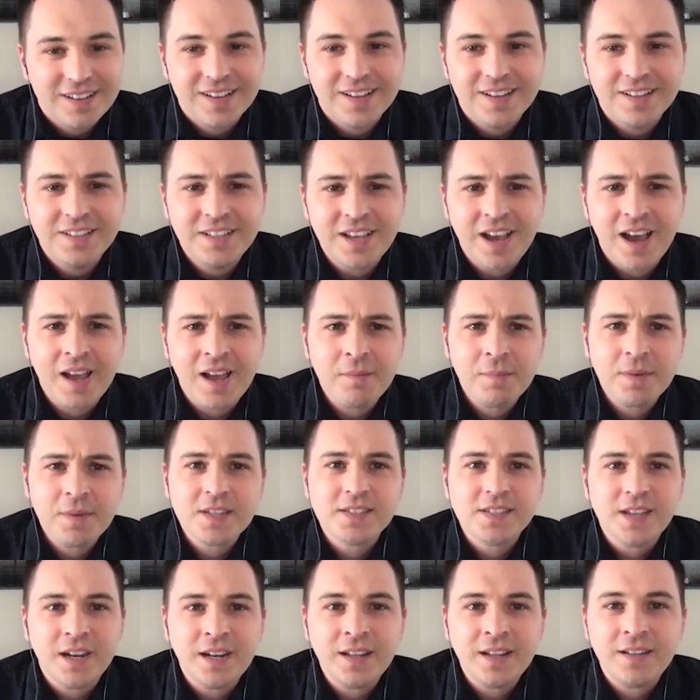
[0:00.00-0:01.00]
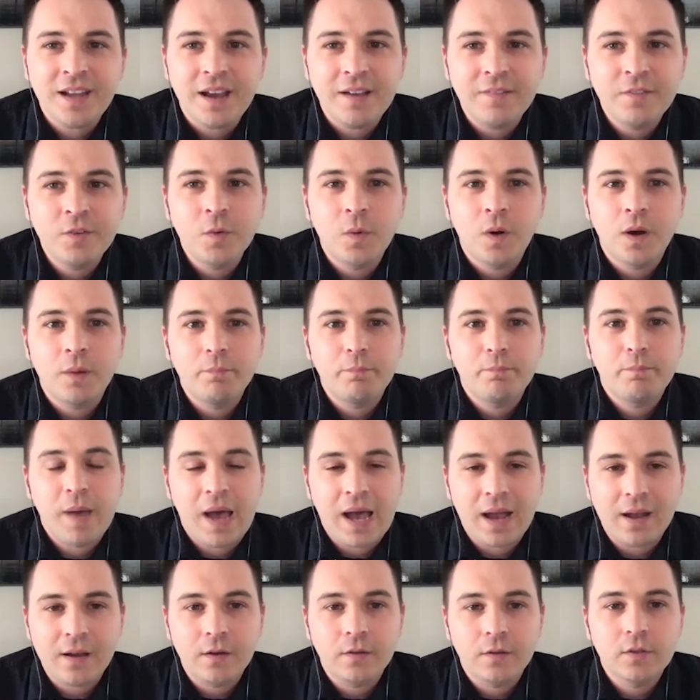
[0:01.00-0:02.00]
Yeah, I'm excited to have you
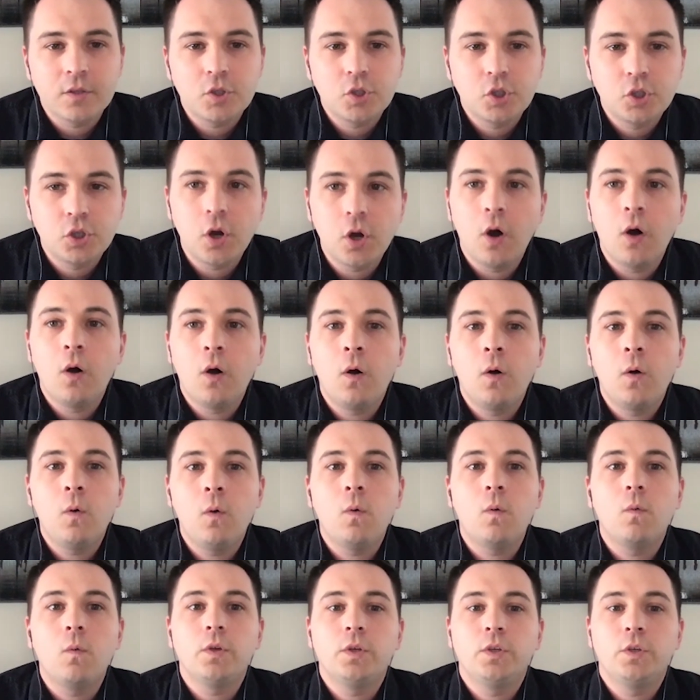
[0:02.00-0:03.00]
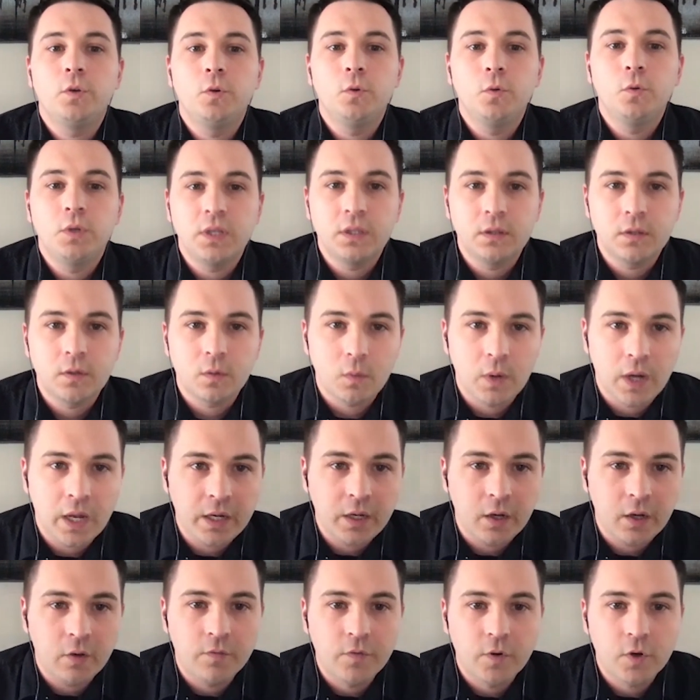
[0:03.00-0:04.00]
back on the show. You did the
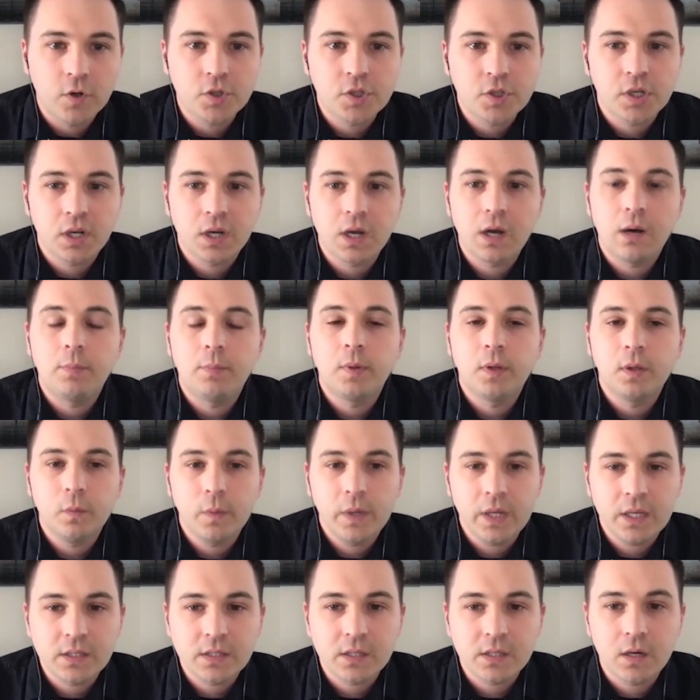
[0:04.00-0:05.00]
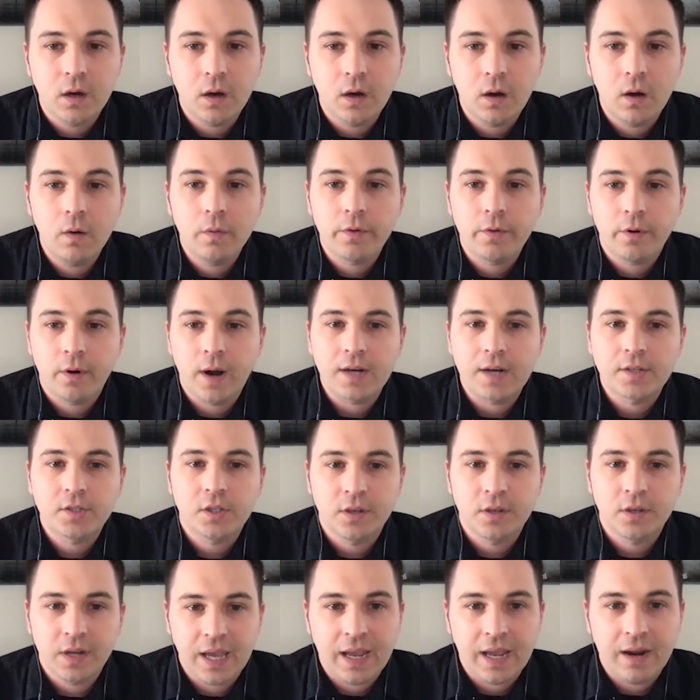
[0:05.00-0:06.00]
radio version a couple of weeks ago. They're actually
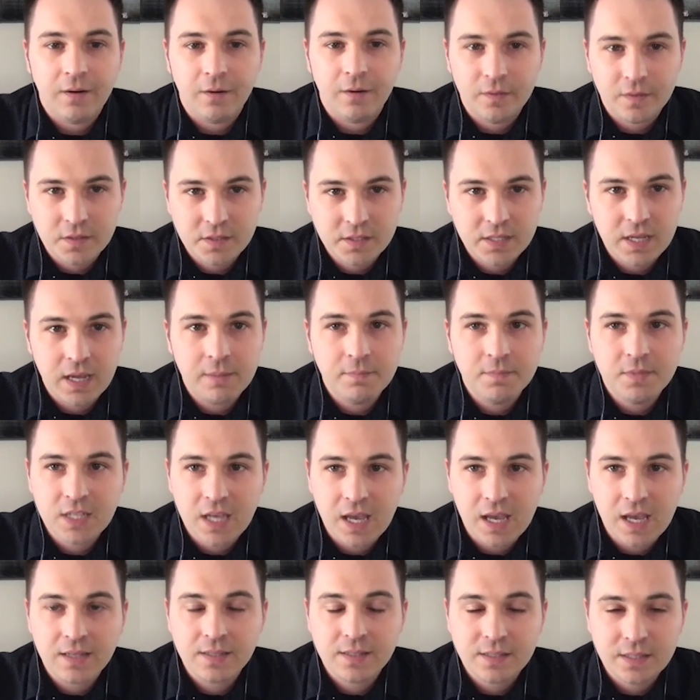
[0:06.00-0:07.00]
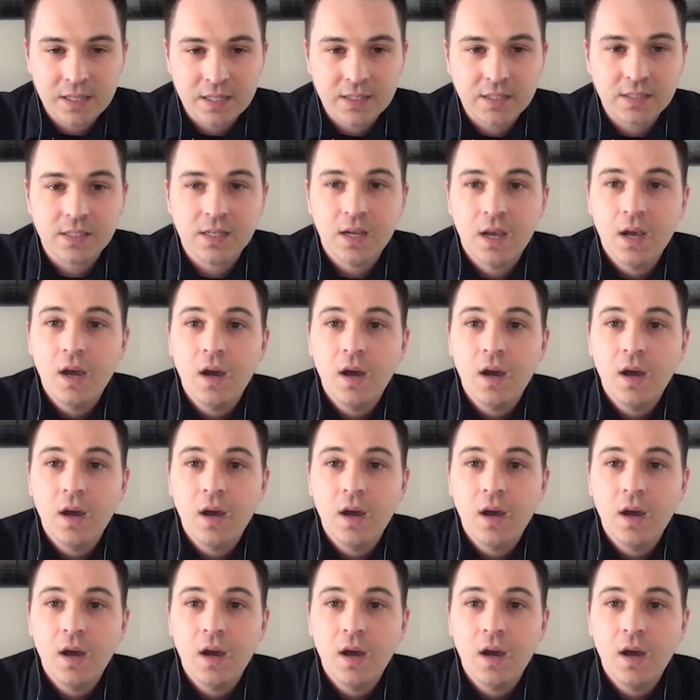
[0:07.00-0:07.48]
going to air on the same day as this.